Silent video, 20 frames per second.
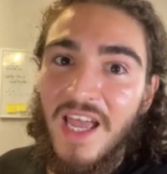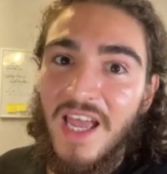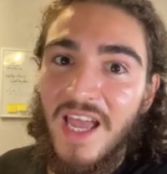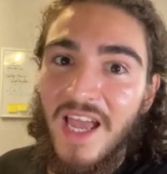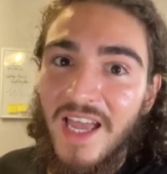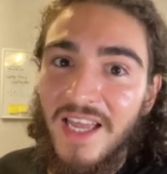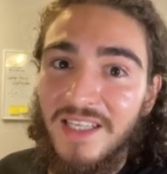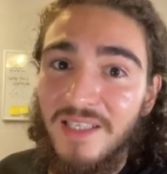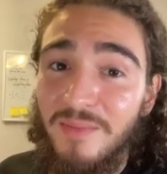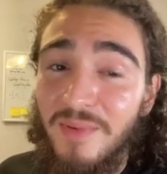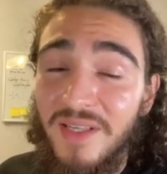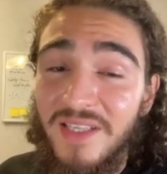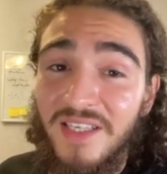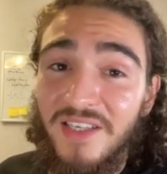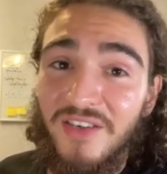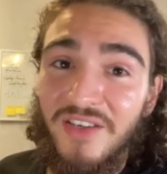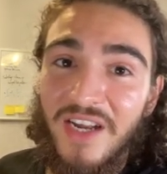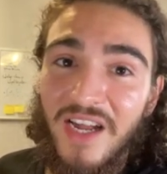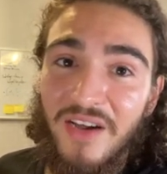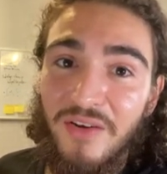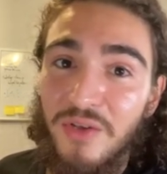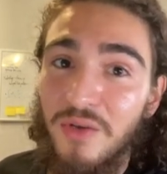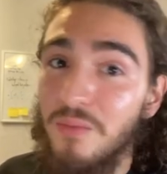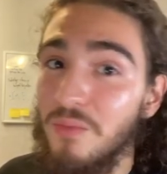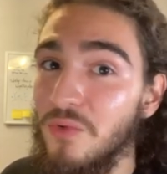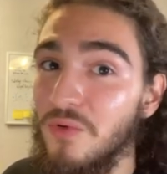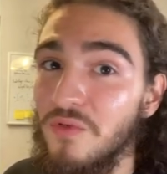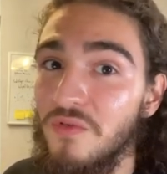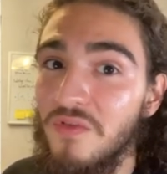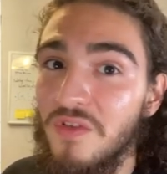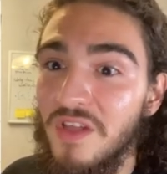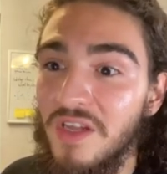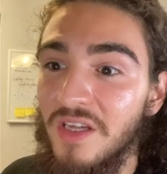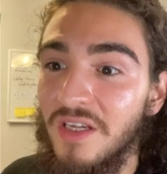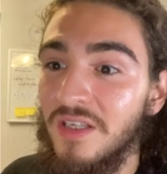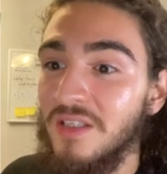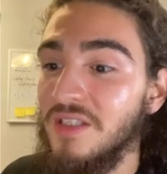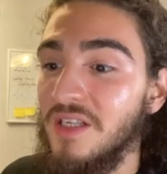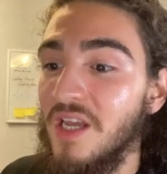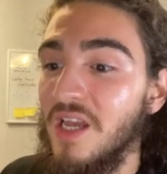and depending on how you move
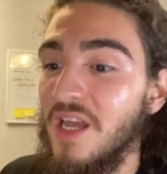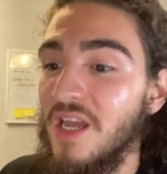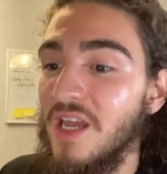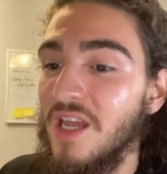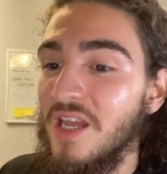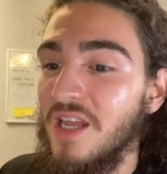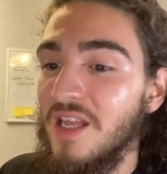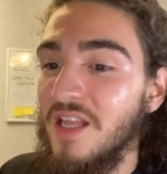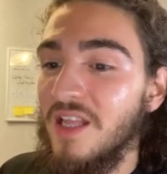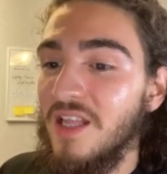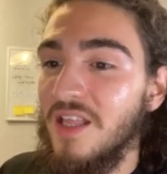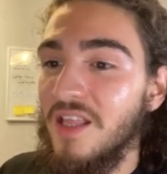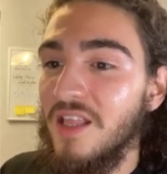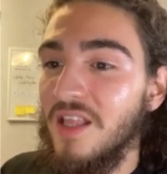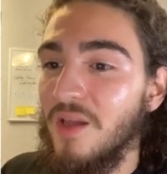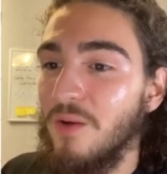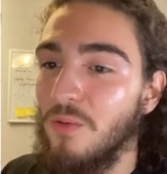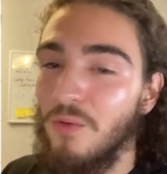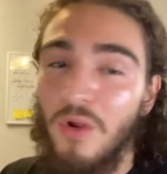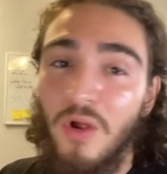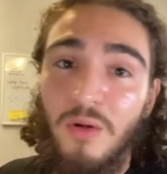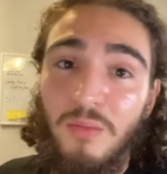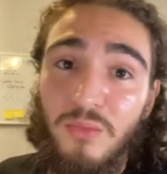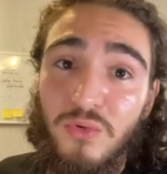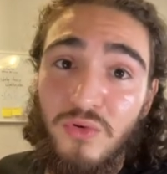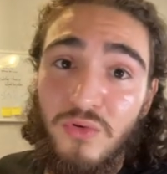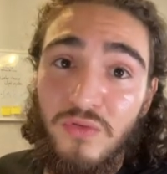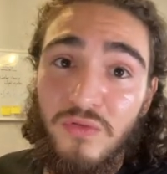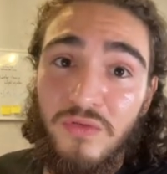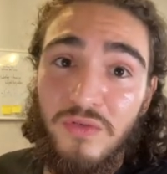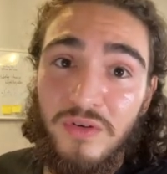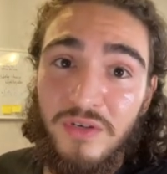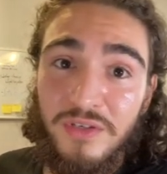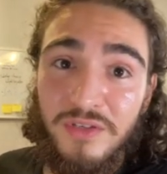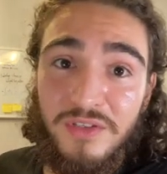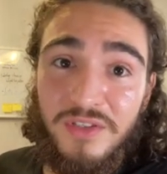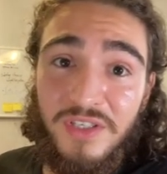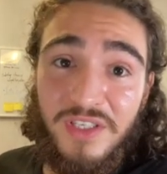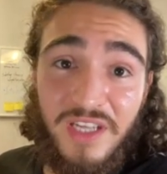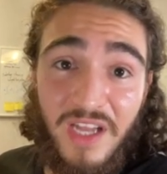things, it will all move
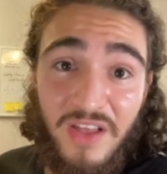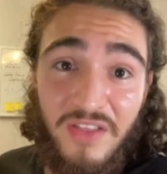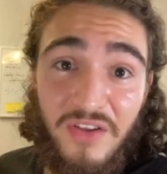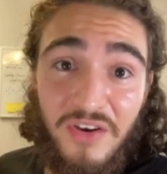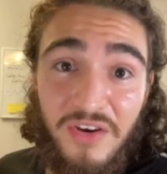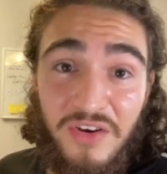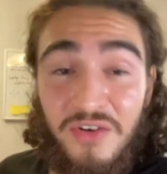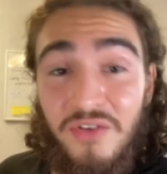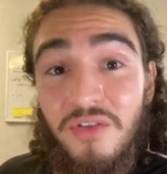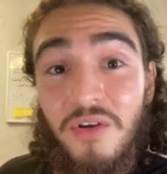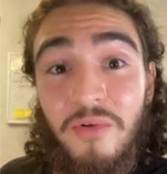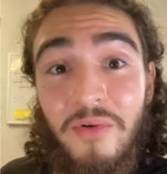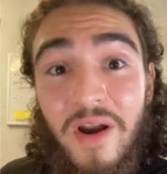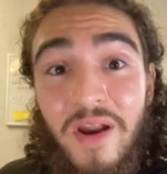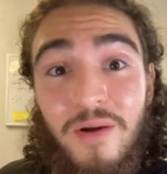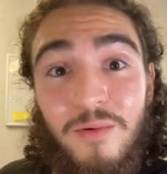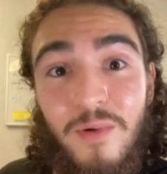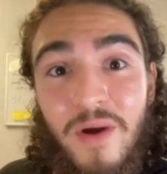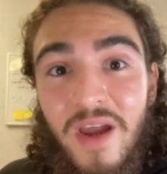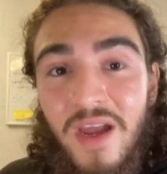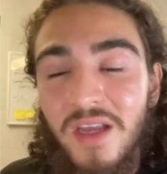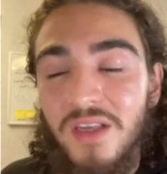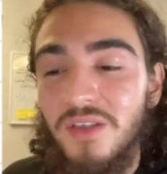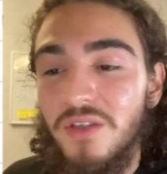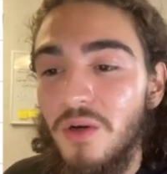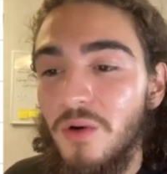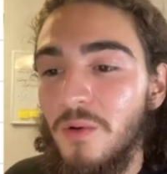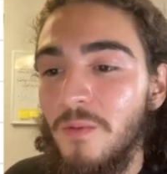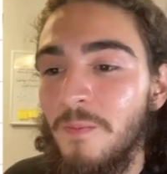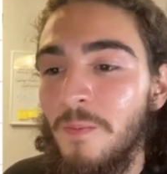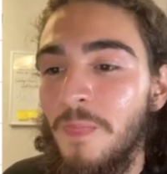together the right way. So